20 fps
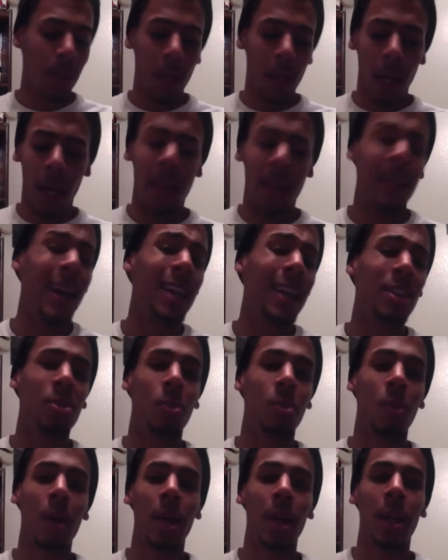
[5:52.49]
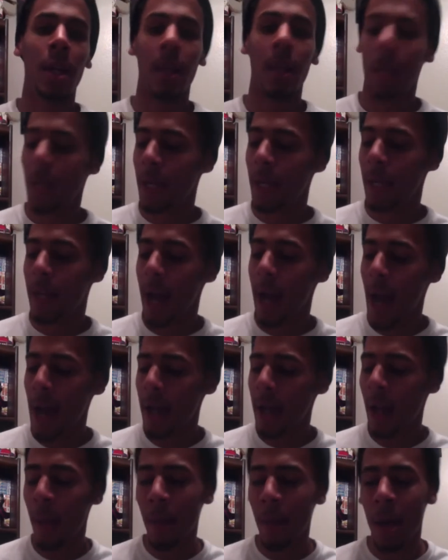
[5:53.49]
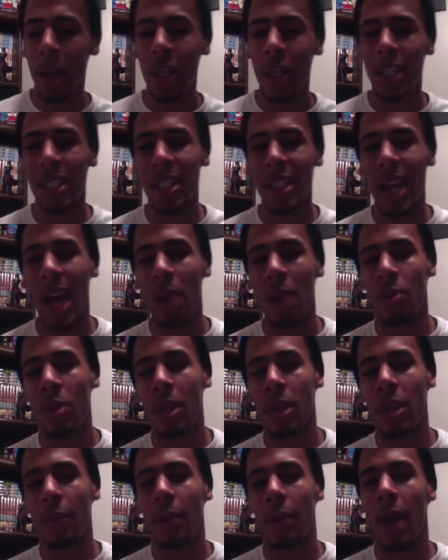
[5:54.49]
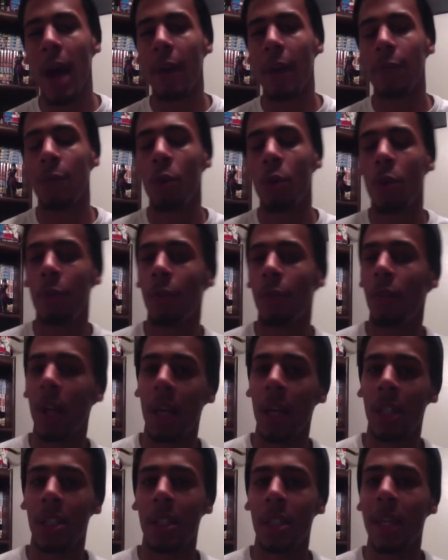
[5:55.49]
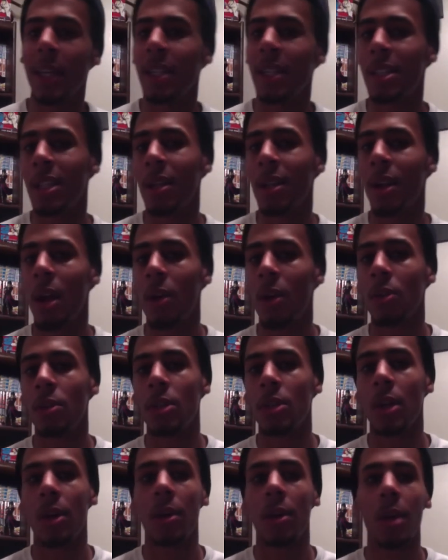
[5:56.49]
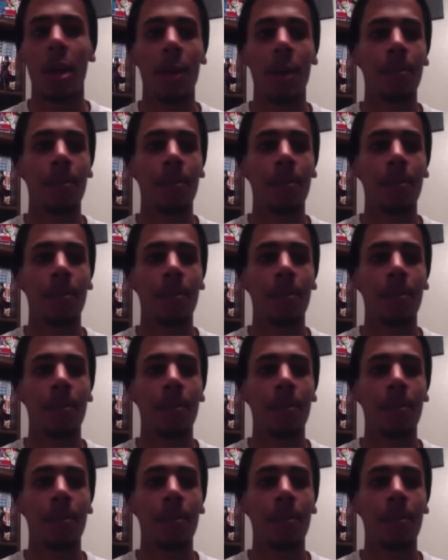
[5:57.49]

And that's when it kind of, I'm not going to say I really got full-fledged into Naruto.